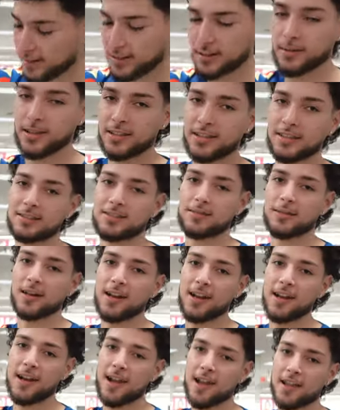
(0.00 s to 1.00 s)
you think about this one,
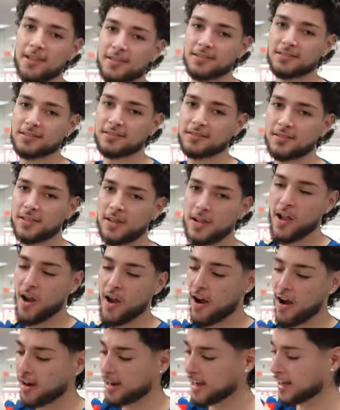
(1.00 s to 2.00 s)
man? That one's
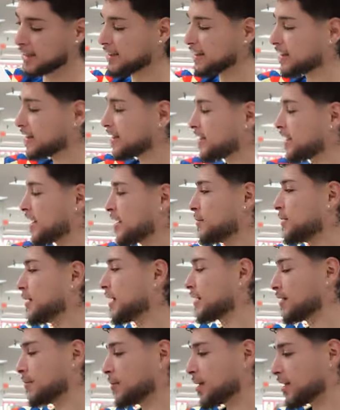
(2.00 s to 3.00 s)
fire. I think this got to be
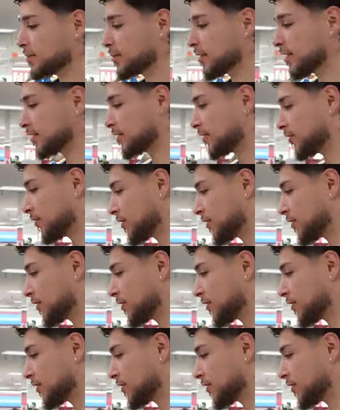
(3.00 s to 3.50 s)
like the best to